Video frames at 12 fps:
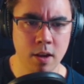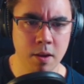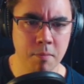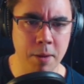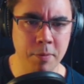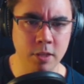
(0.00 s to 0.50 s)

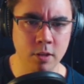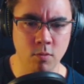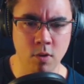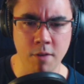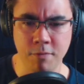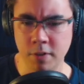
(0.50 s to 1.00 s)
maybe the
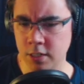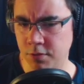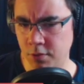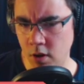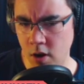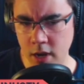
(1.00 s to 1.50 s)
roughness
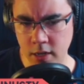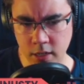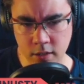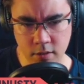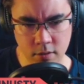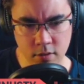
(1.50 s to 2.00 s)

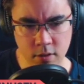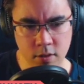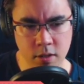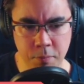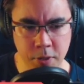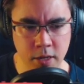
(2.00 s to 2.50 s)
variety
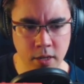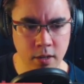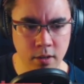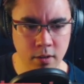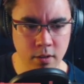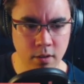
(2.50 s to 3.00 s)
could
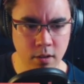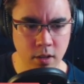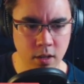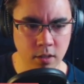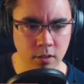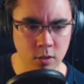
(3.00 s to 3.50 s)
be
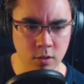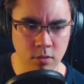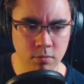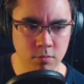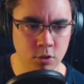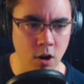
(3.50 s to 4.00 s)
a
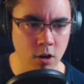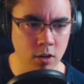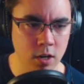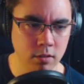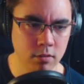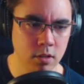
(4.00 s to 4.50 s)
little
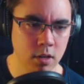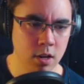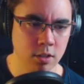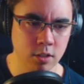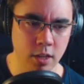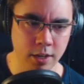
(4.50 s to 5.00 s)
stronger.
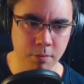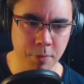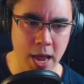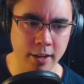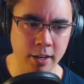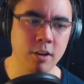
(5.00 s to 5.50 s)
So like
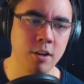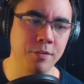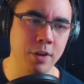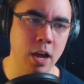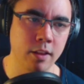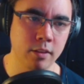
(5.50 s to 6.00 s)
back here, you've
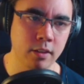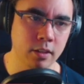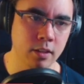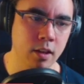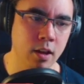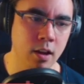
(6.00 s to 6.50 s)
got
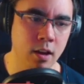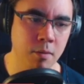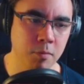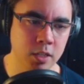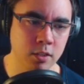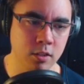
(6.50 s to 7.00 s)

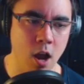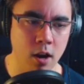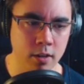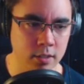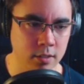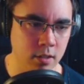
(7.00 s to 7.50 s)
the
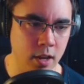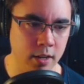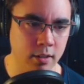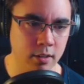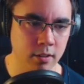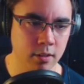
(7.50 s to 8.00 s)
stock is
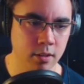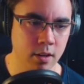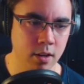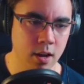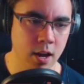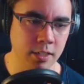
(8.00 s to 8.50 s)
like
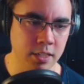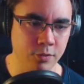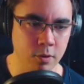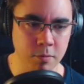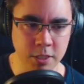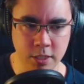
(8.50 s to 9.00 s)
a
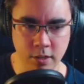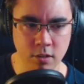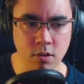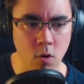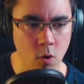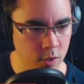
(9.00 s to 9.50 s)
different material,
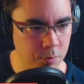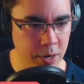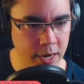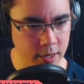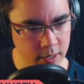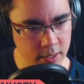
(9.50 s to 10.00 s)
or it's
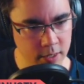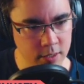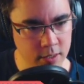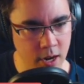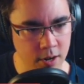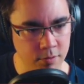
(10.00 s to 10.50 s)
painted and it's